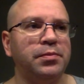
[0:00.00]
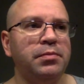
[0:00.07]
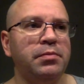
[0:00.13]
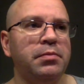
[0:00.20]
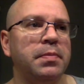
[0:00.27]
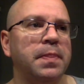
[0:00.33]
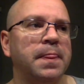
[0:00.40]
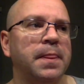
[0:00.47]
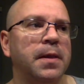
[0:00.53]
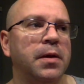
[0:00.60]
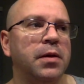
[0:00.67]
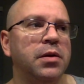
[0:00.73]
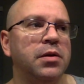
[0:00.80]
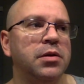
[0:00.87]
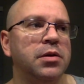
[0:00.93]

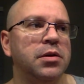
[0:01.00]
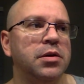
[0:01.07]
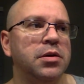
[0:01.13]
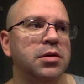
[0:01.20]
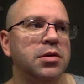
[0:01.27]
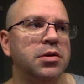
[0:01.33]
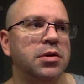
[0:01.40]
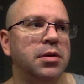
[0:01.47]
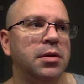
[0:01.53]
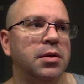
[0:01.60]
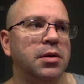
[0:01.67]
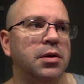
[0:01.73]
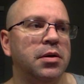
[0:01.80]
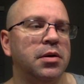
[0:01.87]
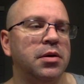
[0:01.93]

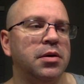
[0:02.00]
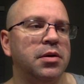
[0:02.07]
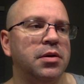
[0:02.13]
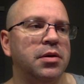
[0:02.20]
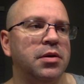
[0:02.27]
Nobody speaks.